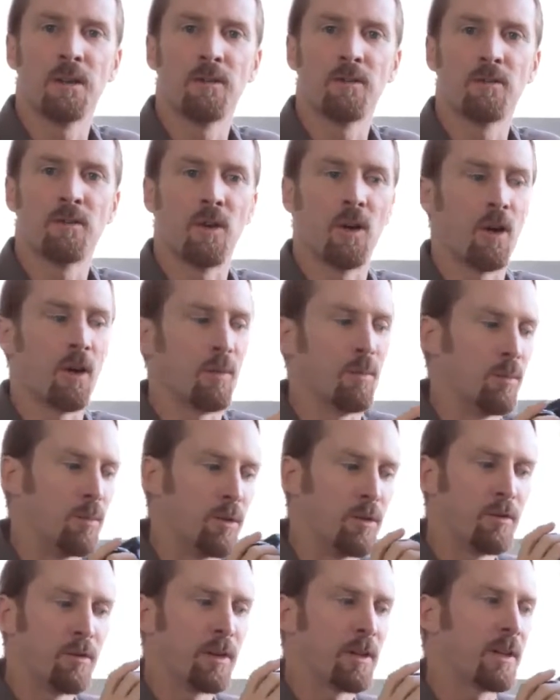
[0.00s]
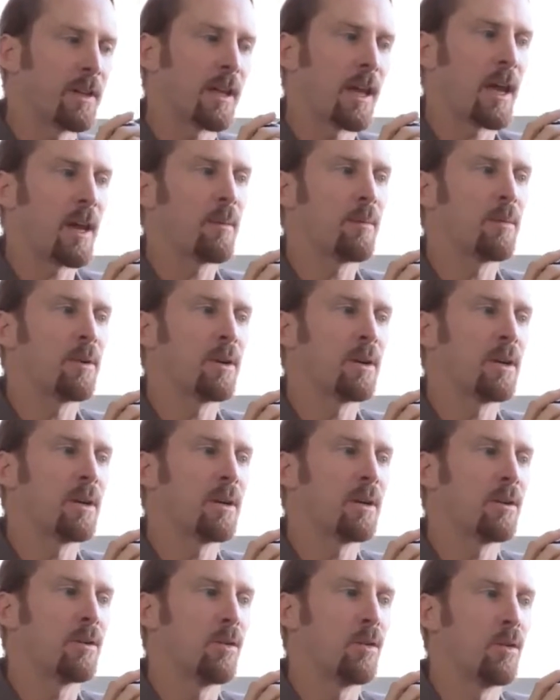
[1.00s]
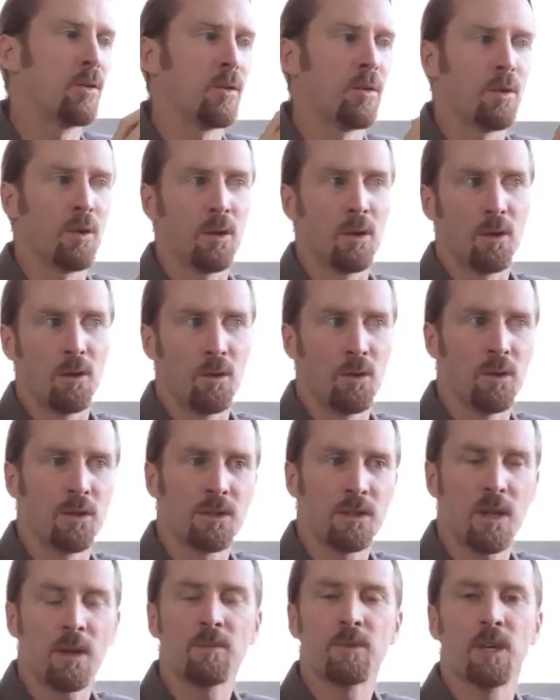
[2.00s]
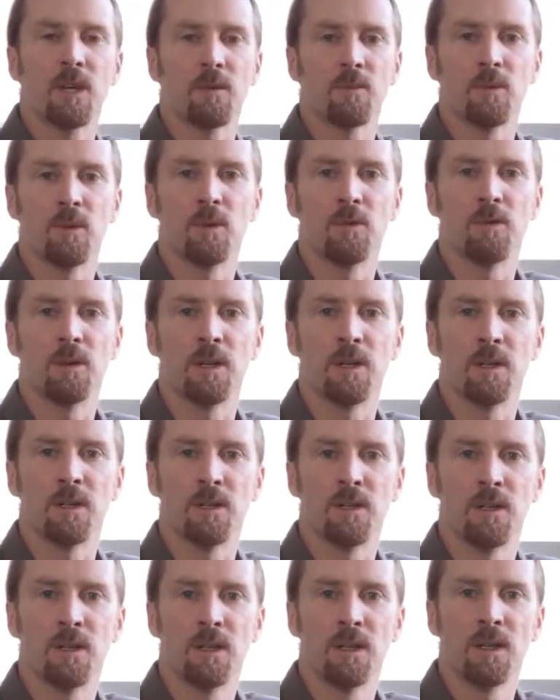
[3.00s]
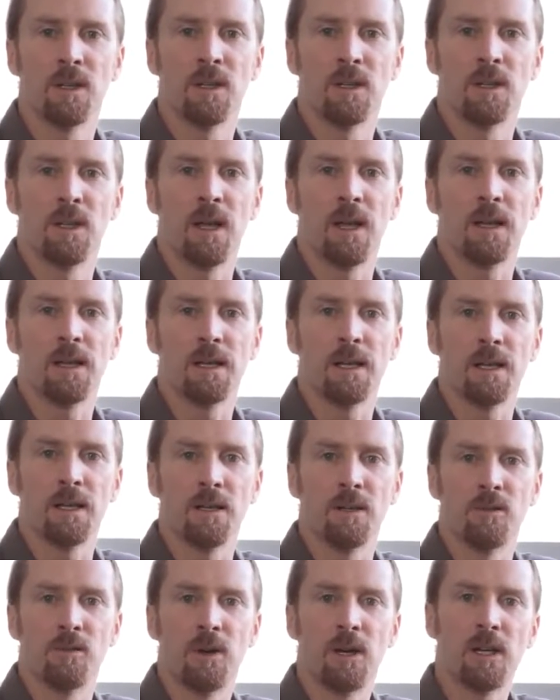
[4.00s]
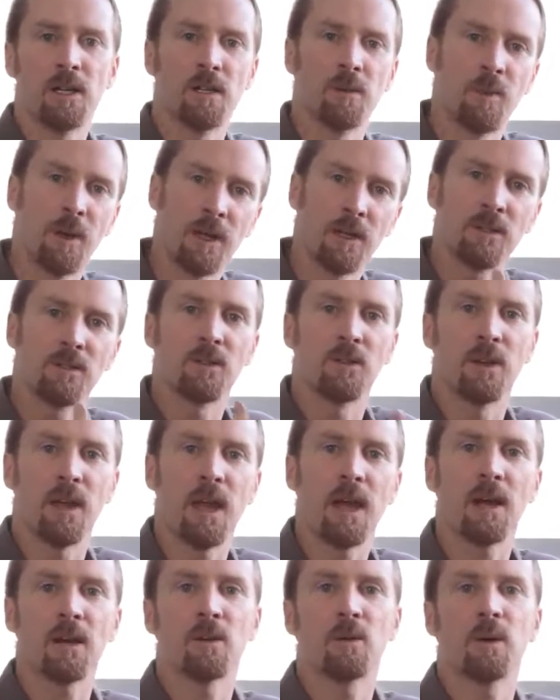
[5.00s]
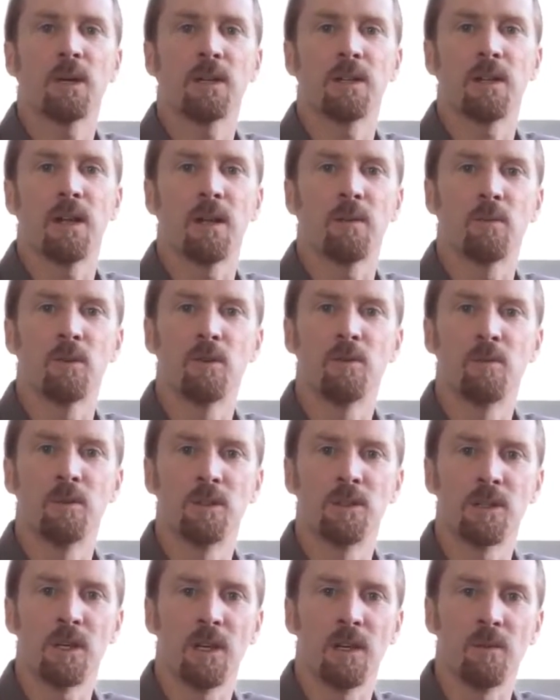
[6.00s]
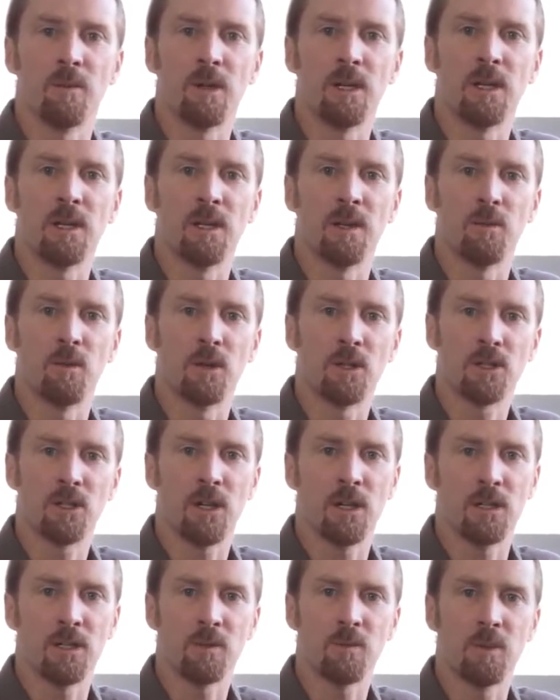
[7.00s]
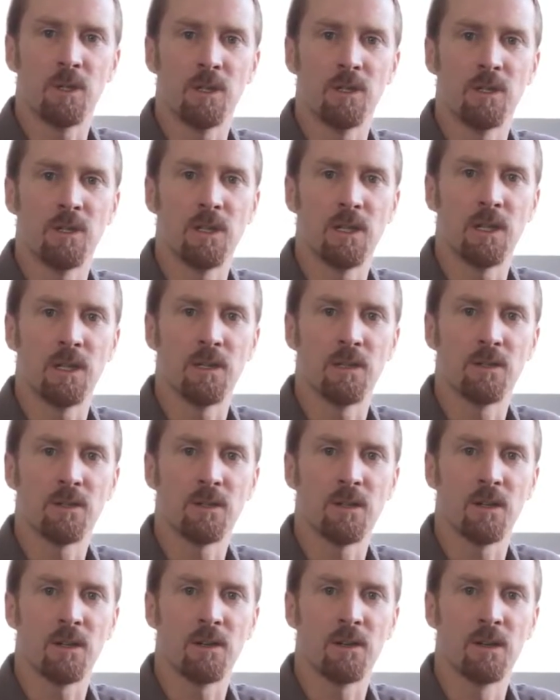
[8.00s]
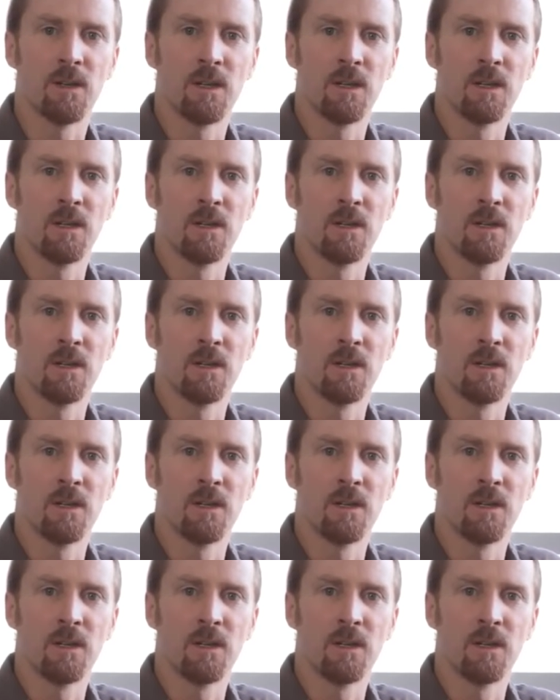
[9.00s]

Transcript: from moving the camera or the subject moving, it really depends on how quick that movement's going to be, at what shutter speed you need. So